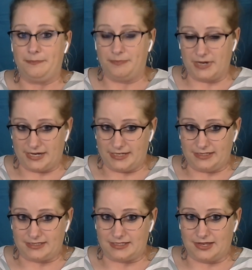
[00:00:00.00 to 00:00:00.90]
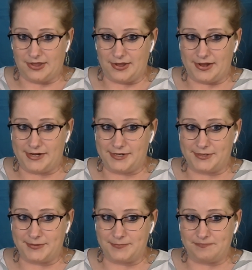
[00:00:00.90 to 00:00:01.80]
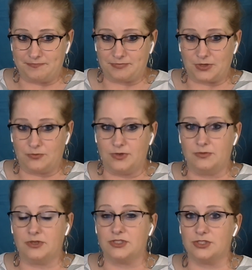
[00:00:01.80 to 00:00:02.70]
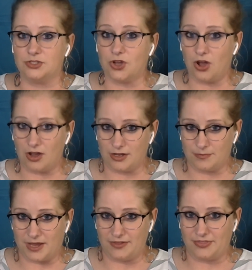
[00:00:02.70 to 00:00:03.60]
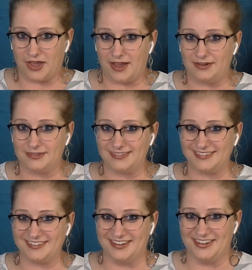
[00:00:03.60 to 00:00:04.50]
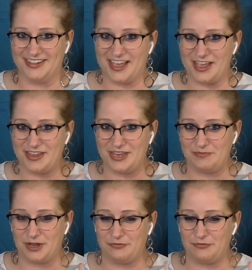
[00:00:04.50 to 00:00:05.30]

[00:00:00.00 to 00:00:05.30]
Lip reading: But we will talk about that in my